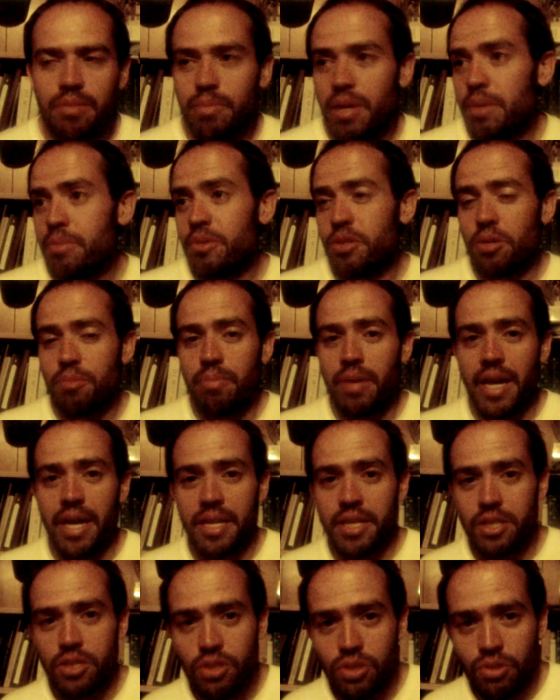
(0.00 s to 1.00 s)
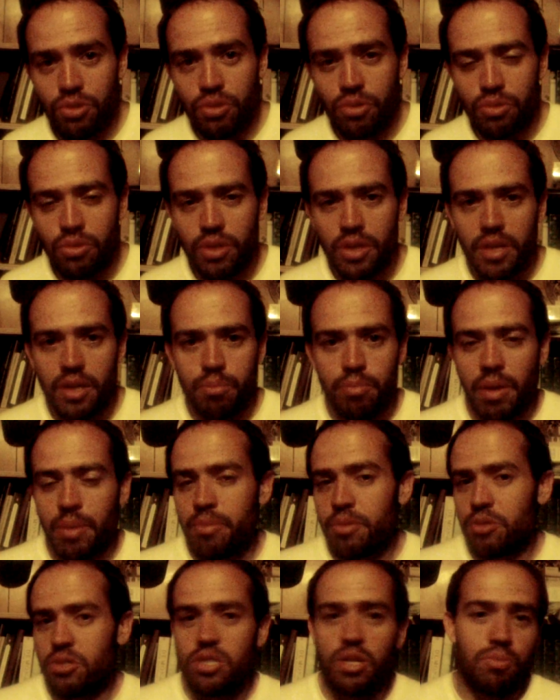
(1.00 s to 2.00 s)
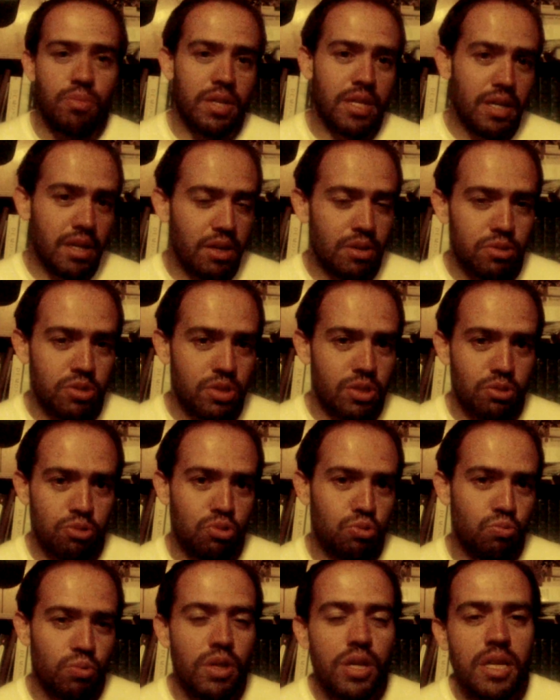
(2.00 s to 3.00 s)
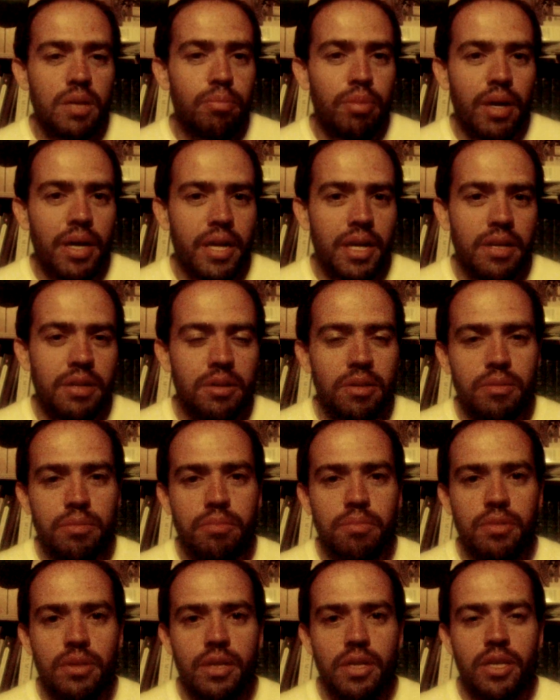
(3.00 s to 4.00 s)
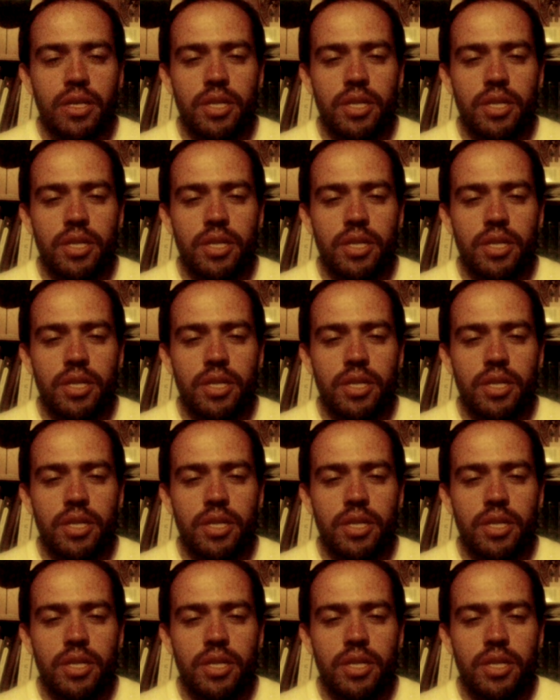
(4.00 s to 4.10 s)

Maybe they're mad at you. Maybe there's something else that's really bugging them.